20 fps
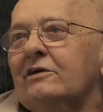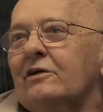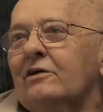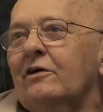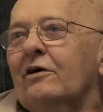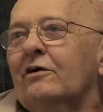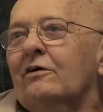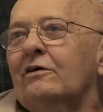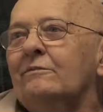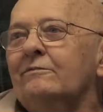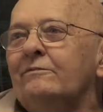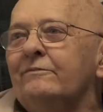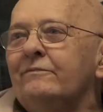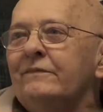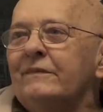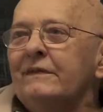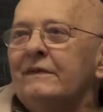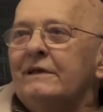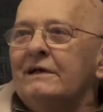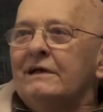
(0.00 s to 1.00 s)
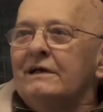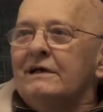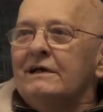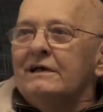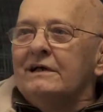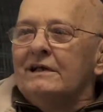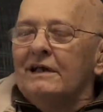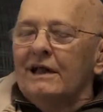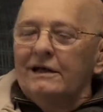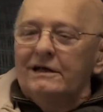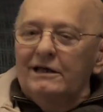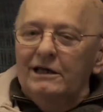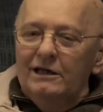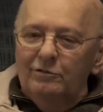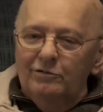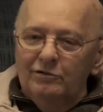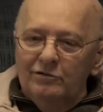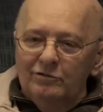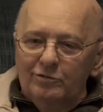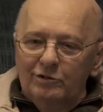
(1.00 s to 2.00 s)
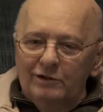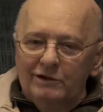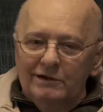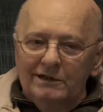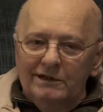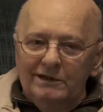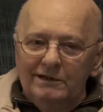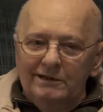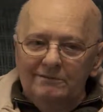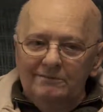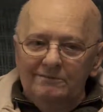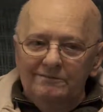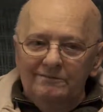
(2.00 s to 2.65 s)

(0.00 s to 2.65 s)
You know, like he was worried.